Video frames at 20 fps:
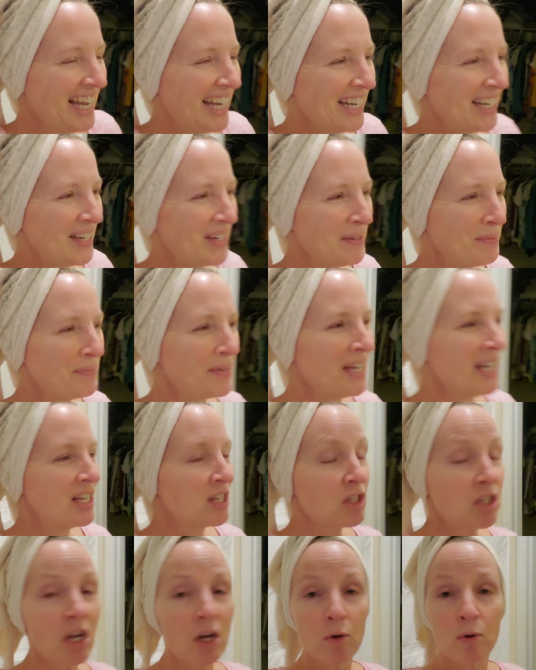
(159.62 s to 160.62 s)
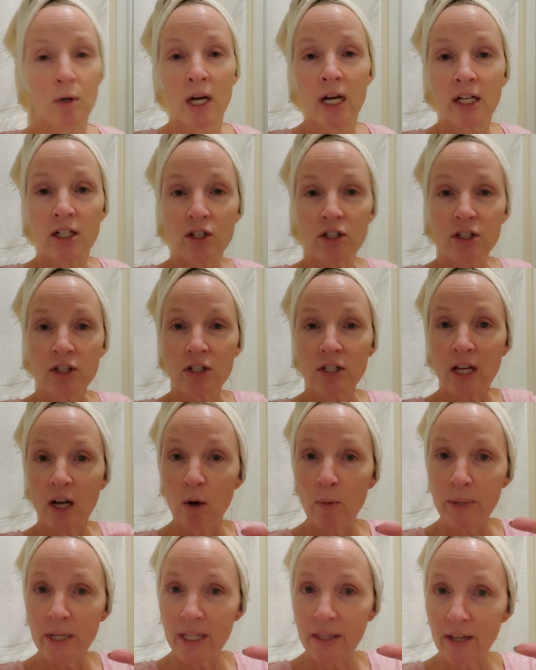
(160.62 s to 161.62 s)
um, so just tell
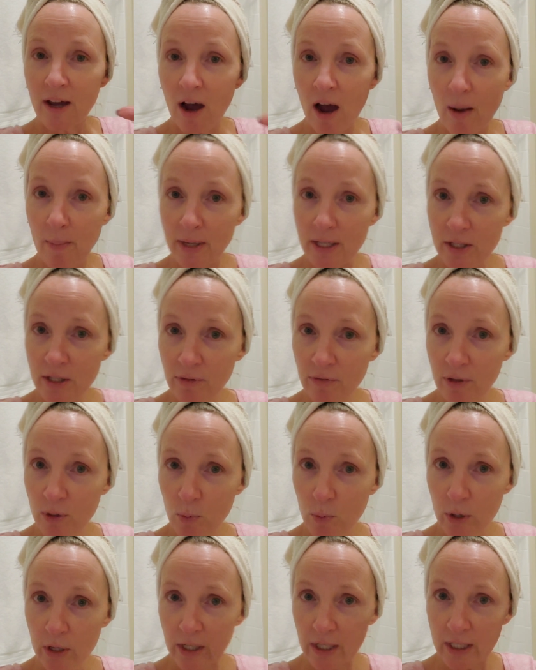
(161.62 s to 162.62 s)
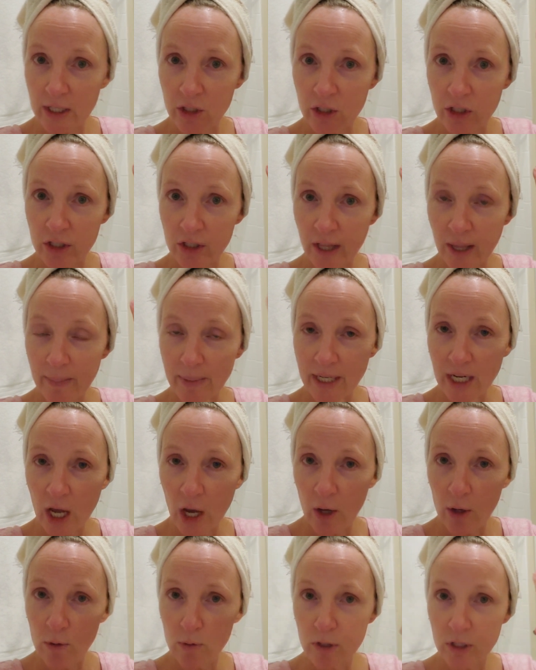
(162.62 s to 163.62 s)
me in the comments if you would, just let me
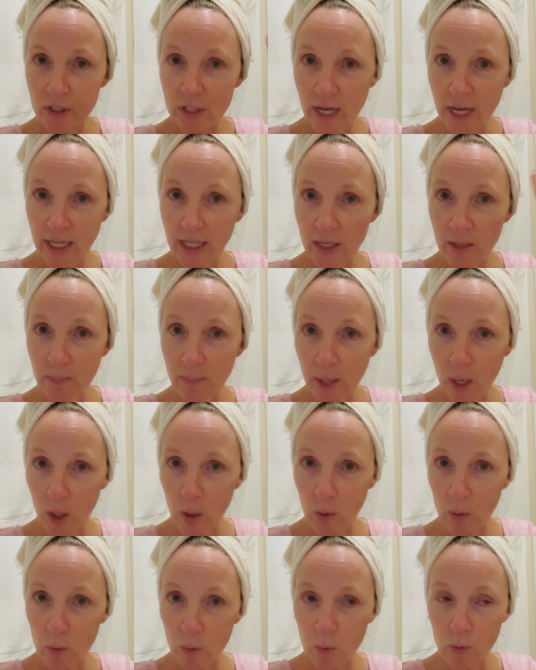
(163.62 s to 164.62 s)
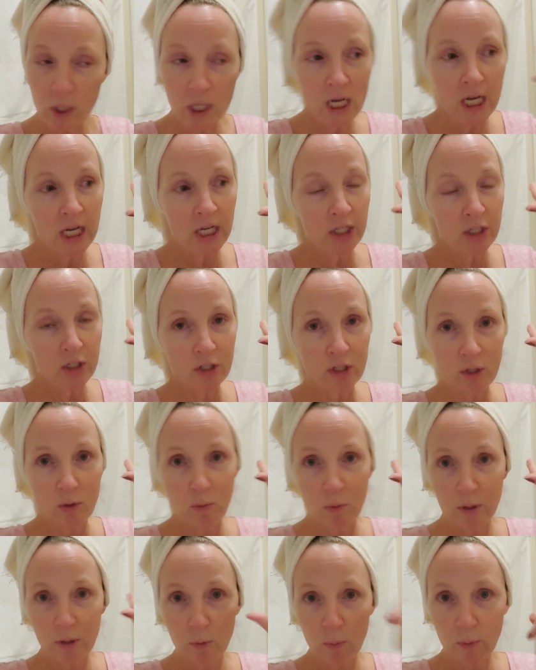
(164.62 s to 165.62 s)
know, just taking a poll do you
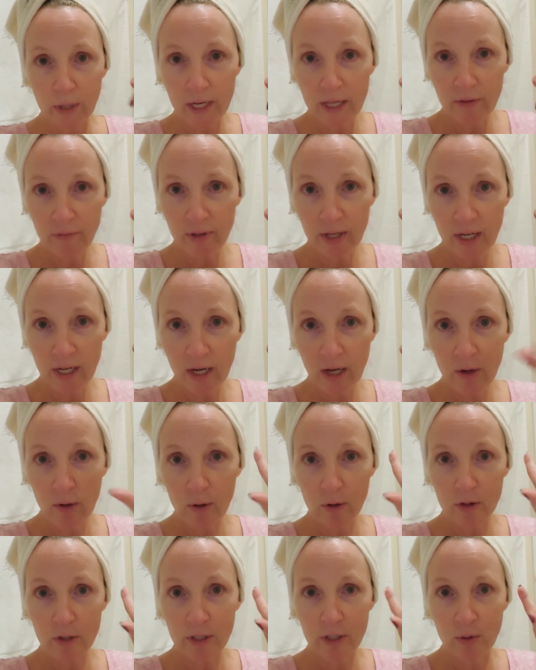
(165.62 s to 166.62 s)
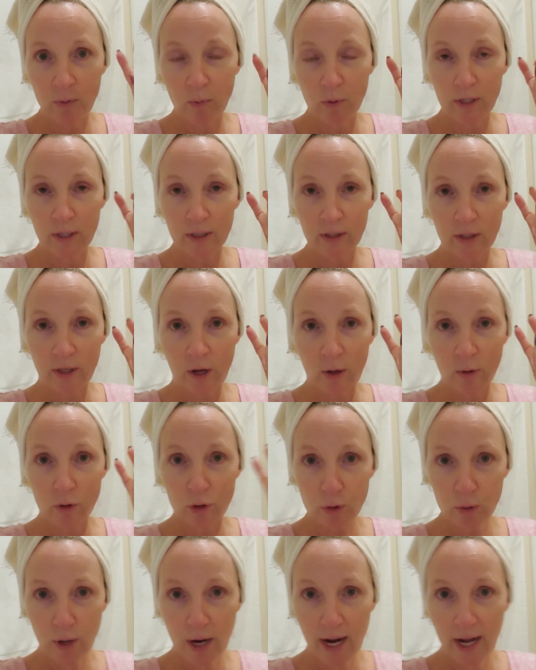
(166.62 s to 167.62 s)
want a wreath video or do you want to go
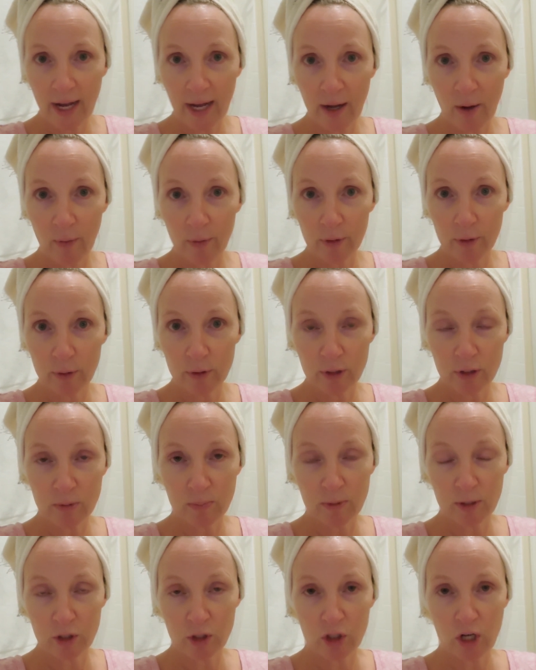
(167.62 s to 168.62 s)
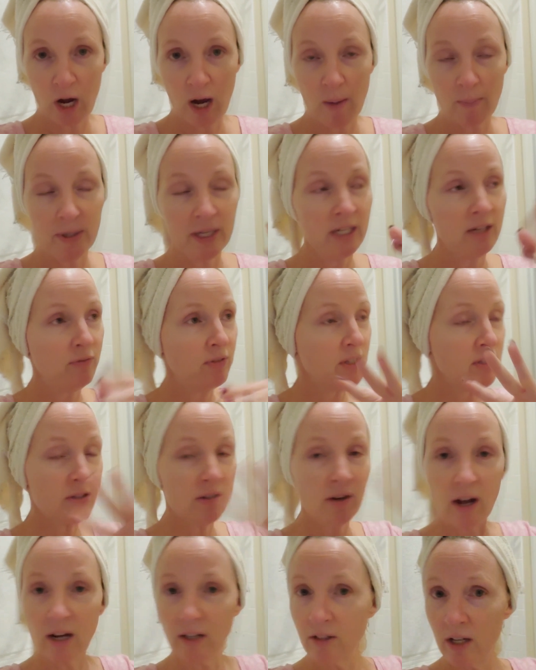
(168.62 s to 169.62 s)
try out the Christmas shop? And if it's
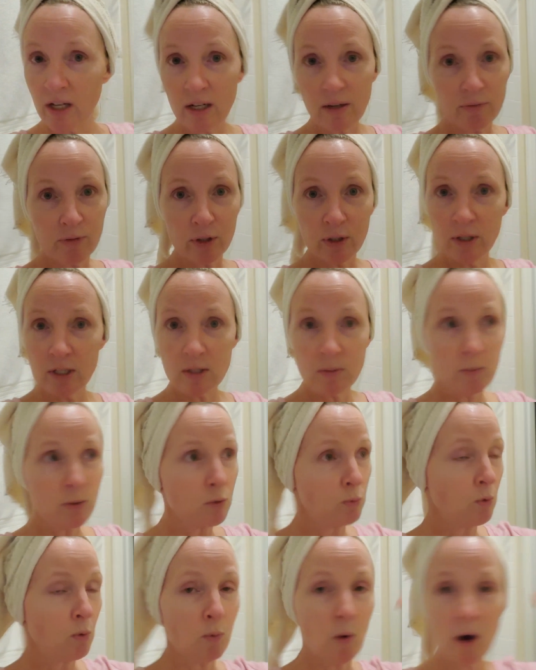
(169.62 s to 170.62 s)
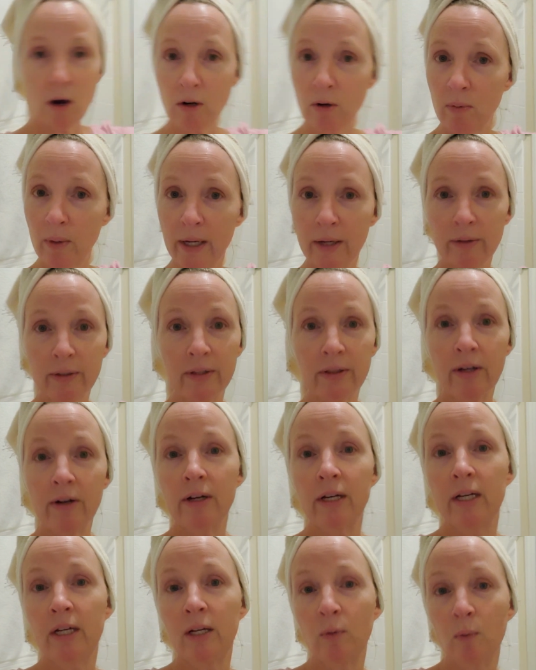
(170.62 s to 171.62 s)
not done up for Christmas, we'll walk around in there
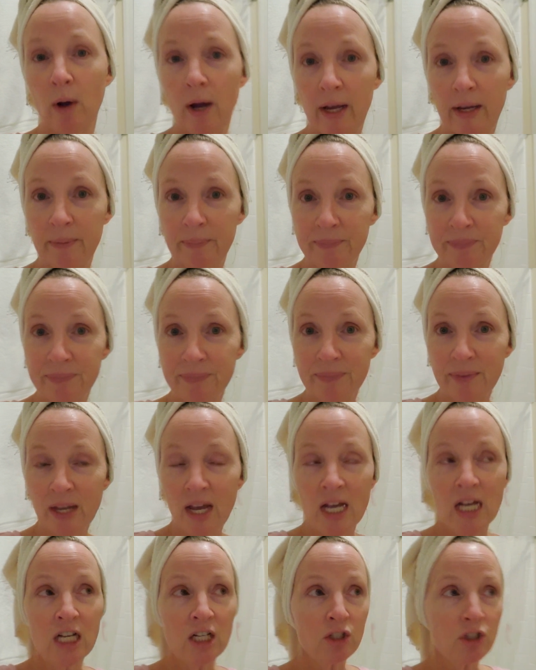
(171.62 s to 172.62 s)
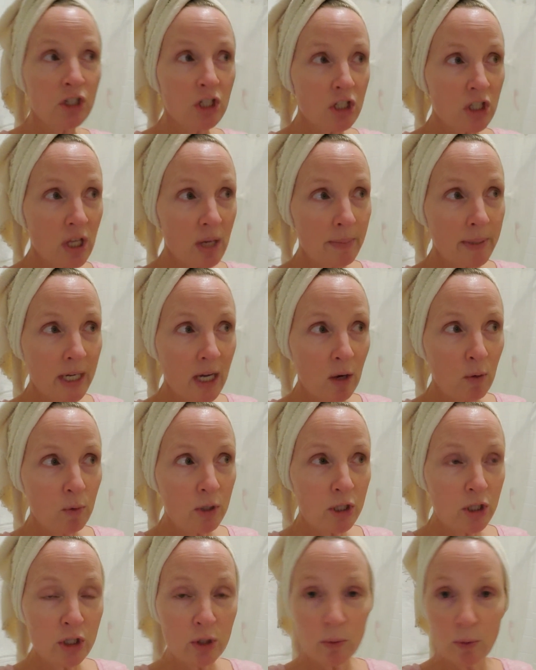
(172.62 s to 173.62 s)
anyway. So just let me know
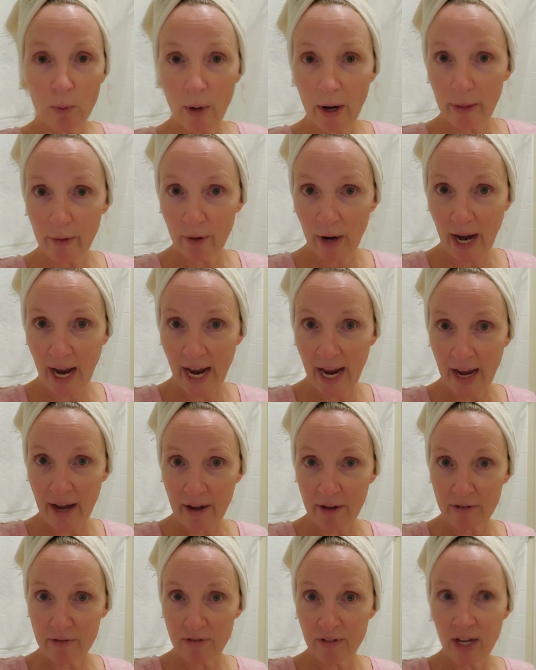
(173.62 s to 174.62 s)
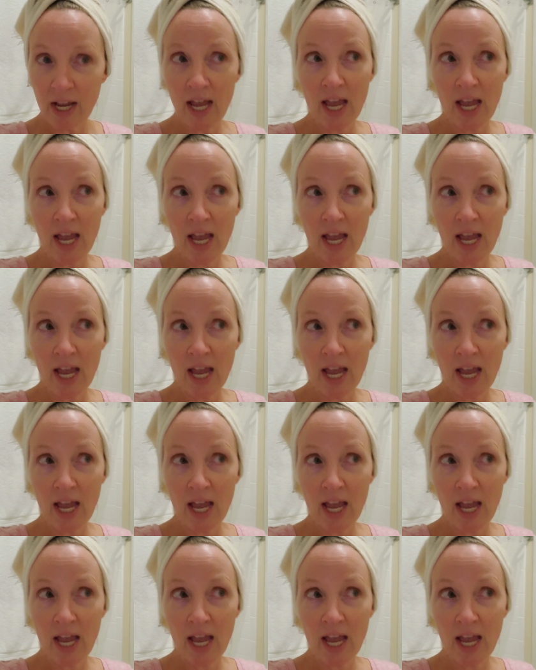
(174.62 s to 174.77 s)
which you would rather have.